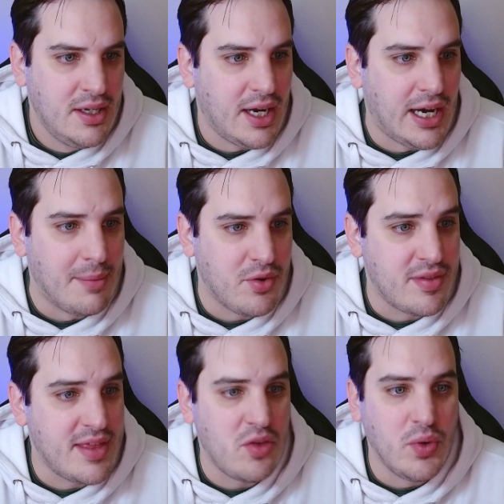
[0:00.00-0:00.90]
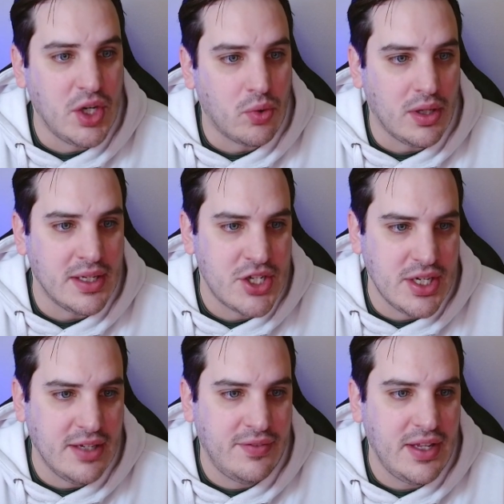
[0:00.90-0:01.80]
So it says when you roll
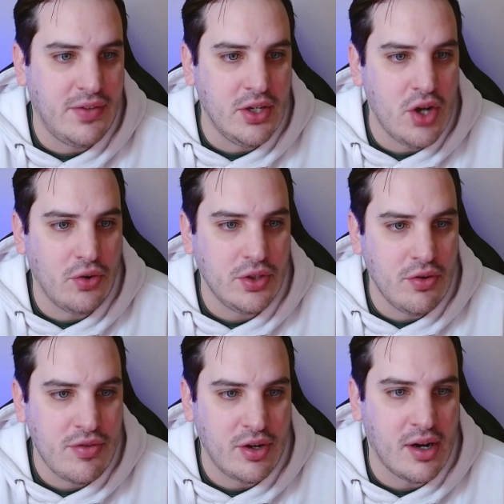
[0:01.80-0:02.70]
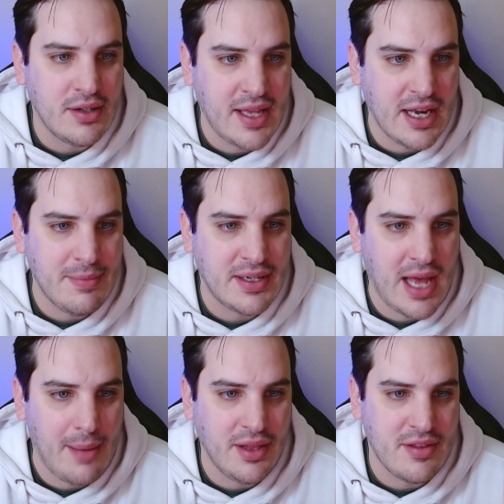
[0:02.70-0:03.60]
initiative, if you don't use your Uncanny
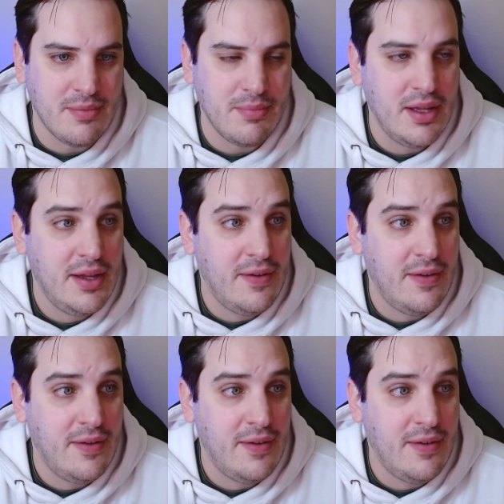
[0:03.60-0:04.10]
Metabolism